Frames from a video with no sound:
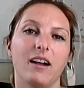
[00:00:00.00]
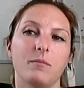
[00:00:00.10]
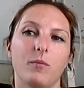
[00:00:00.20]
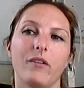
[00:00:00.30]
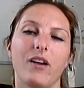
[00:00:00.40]

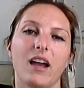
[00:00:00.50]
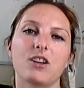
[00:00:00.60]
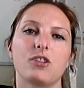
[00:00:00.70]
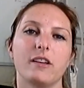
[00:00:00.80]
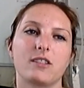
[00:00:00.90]
We've
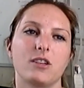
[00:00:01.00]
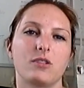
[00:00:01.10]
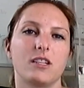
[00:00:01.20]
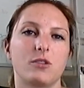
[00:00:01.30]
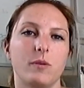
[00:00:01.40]
actually, so
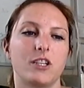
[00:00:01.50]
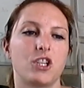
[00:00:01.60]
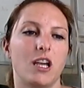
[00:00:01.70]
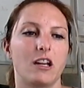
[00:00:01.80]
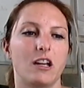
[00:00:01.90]
since we
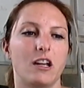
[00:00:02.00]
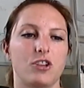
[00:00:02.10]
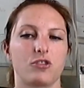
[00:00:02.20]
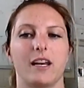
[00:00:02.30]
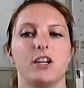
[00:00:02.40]
changed
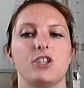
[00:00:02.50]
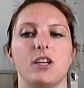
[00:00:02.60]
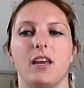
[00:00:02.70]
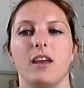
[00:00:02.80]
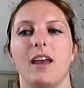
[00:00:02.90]
our
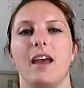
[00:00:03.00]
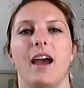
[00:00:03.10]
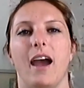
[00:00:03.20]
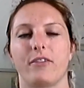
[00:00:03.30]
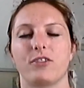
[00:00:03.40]
strategy
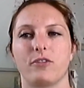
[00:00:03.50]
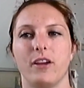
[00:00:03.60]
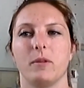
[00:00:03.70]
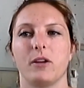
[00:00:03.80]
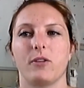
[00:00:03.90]
after
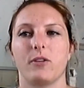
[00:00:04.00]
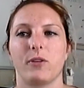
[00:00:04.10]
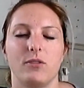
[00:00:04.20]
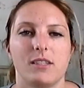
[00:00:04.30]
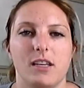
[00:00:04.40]
family
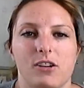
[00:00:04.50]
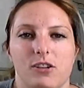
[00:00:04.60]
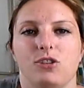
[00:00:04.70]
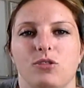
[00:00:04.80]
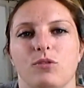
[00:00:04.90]
reunion this year
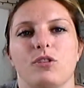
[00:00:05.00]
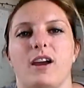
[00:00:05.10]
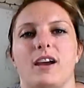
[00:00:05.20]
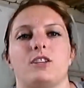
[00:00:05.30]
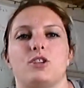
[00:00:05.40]
to the
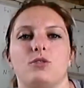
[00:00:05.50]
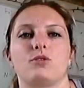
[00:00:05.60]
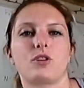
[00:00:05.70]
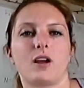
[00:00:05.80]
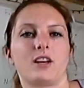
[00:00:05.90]
gratitude
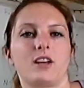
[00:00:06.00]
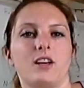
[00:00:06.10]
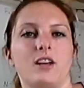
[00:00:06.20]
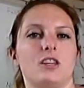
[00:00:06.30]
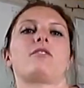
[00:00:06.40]

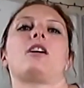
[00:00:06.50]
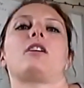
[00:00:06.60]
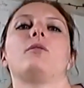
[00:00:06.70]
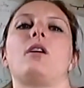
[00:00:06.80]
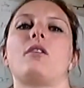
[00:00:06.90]
strategy that we've
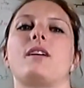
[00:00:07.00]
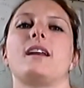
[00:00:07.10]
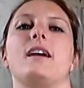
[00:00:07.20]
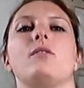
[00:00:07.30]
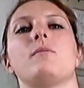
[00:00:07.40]
got going on
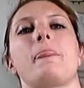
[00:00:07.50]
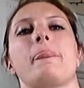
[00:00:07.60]
right now,